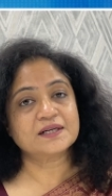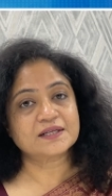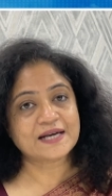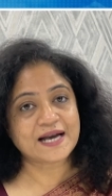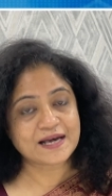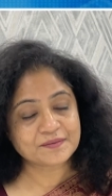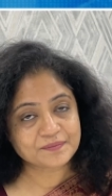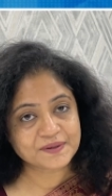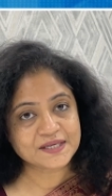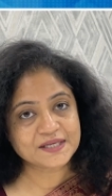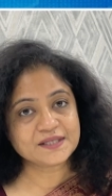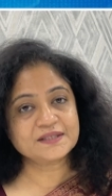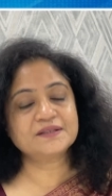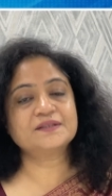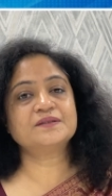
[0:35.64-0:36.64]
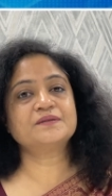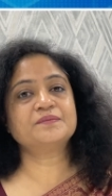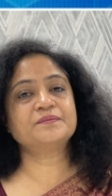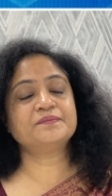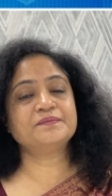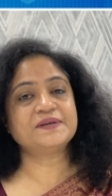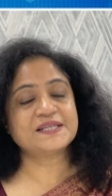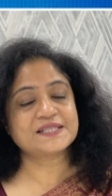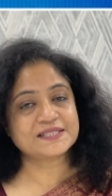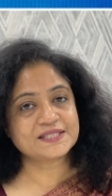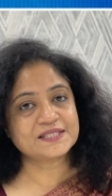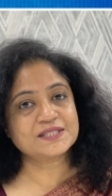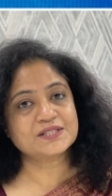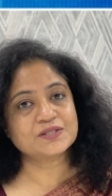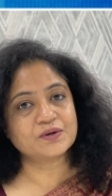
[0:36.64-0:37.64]
can be the
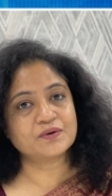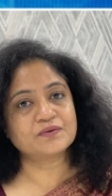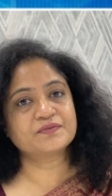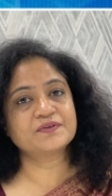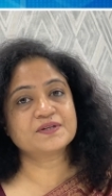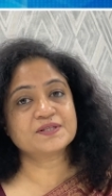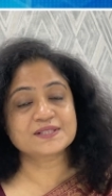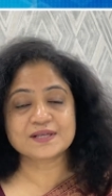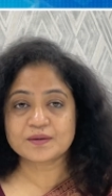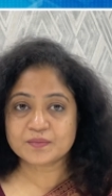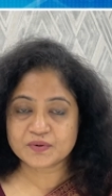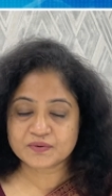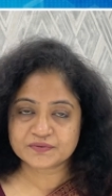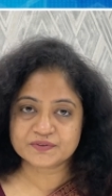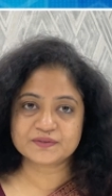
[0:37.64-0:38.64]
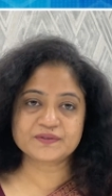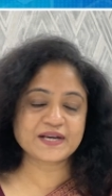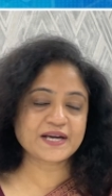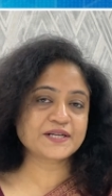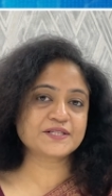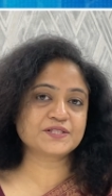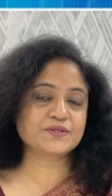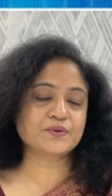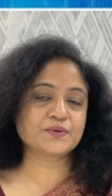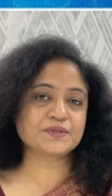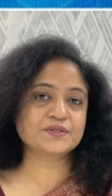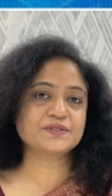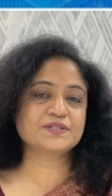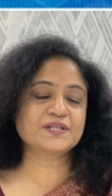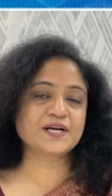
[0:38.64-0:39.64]
basis of some of the rare
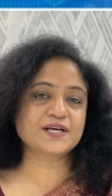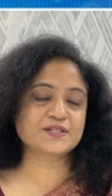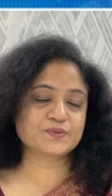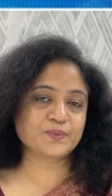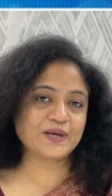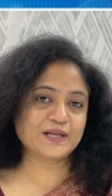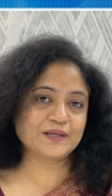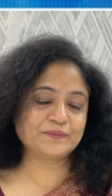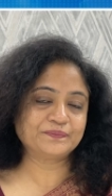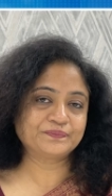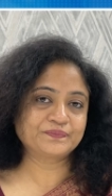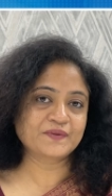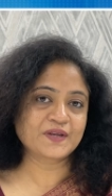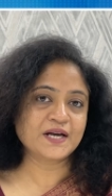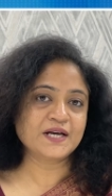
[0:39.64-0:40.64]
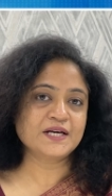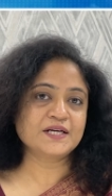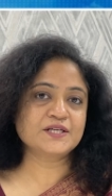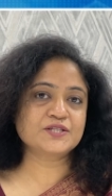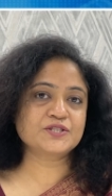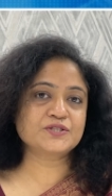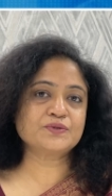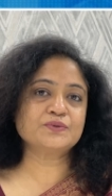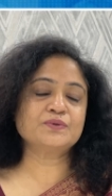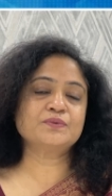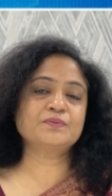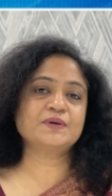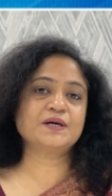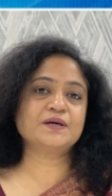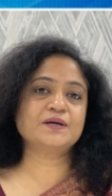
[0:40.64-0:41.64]
disorders as well.
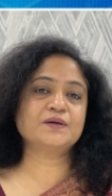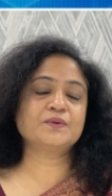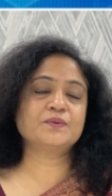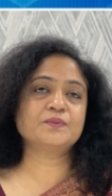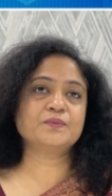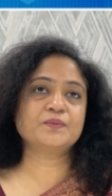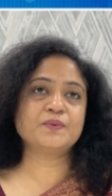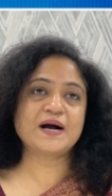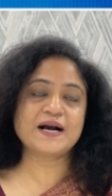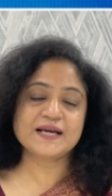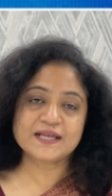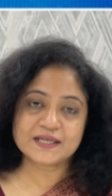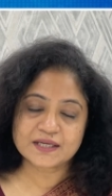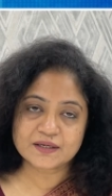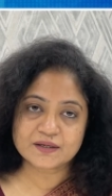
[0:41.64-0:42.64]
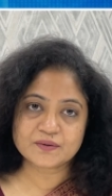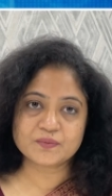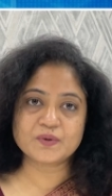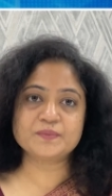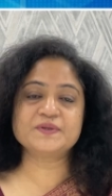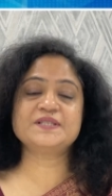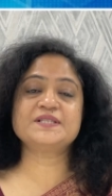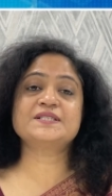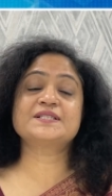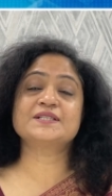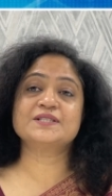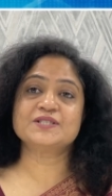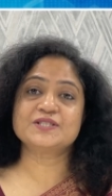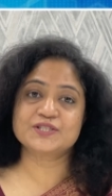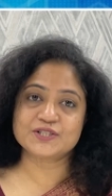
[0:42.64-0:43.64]
So uh, while a woman is
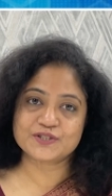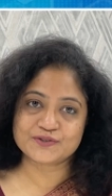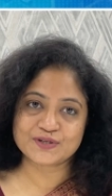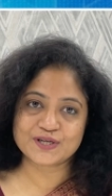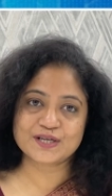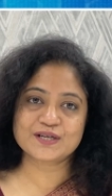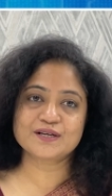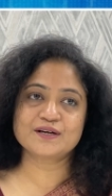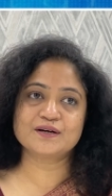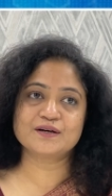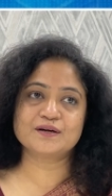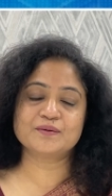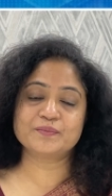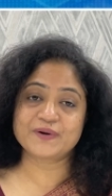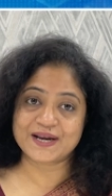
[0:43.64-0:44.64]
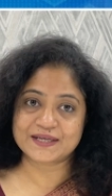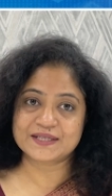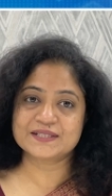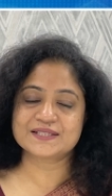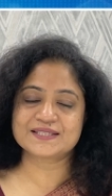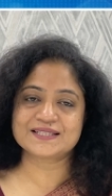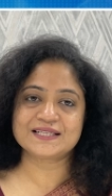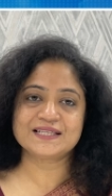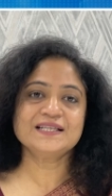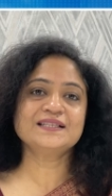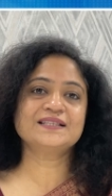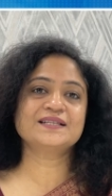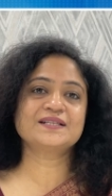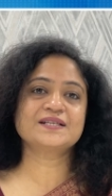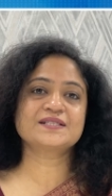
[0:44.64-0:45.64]
considering uh, pregnancy,
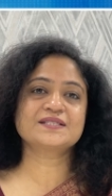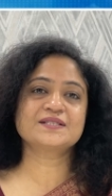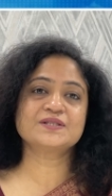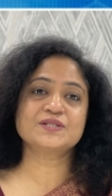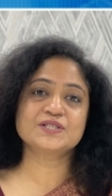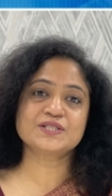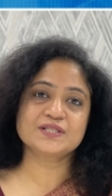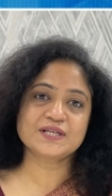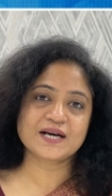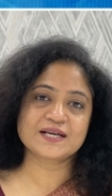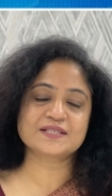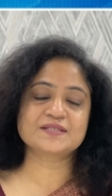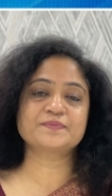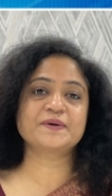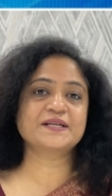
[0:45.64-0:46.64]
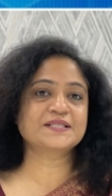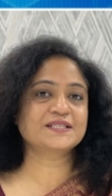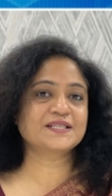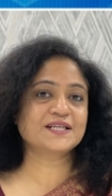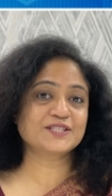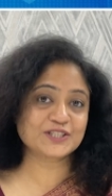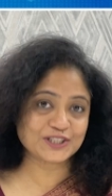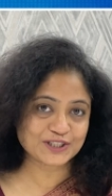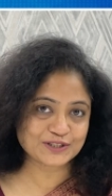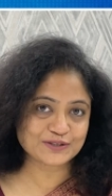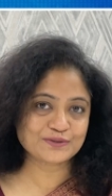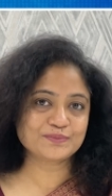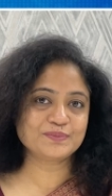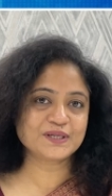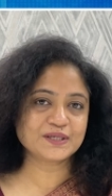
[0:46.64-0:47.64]
there are certain aspects that she
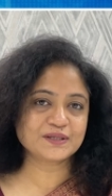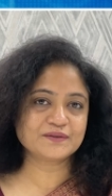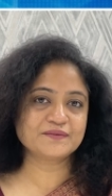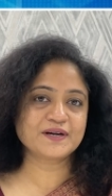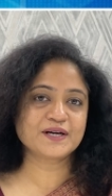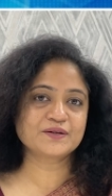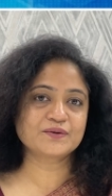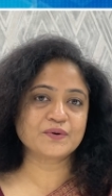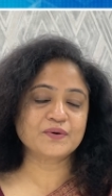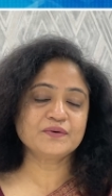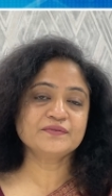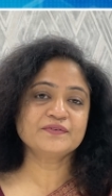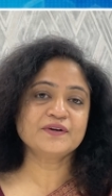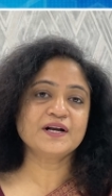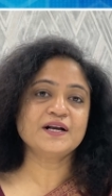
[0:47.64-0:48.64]
should be aware of